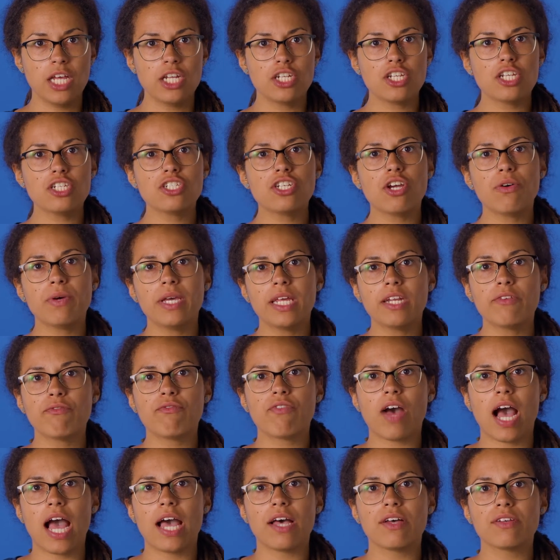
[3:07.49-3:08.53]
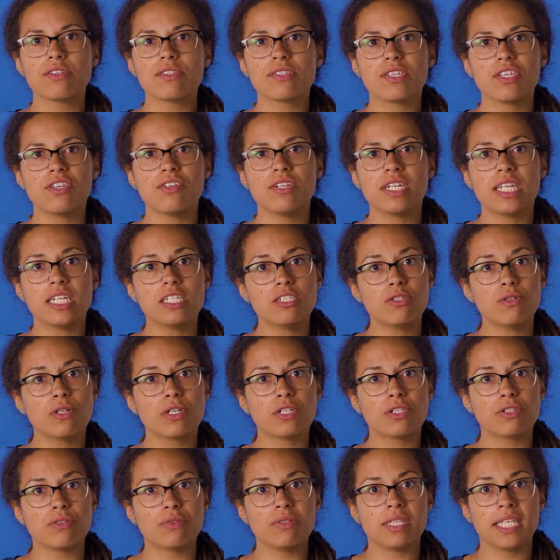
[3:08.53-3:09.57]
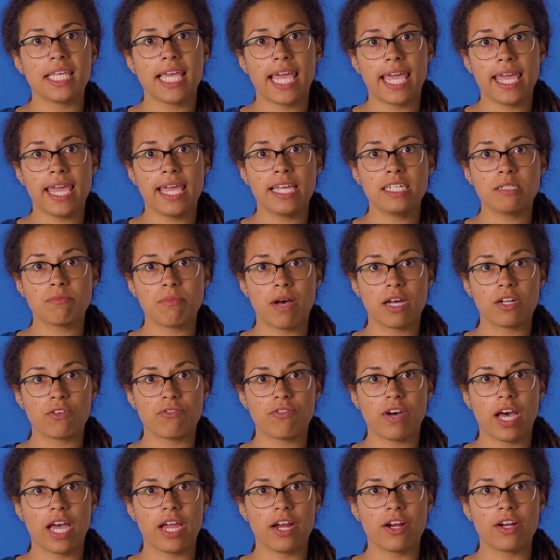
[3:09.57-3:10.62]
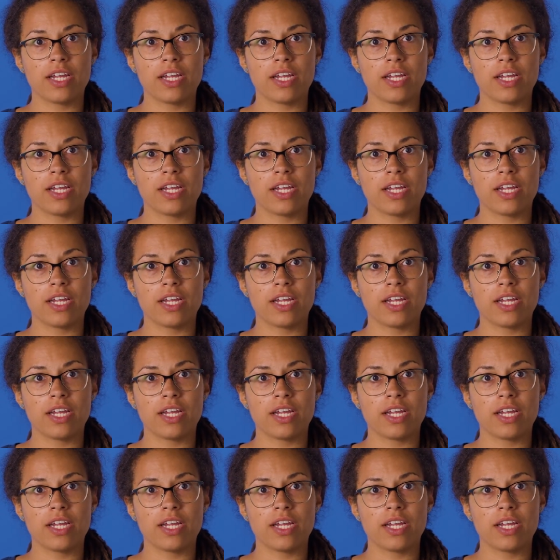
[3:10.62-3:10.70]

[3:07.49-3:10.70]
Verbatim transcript: To show hidden files, you need to include the AH modifier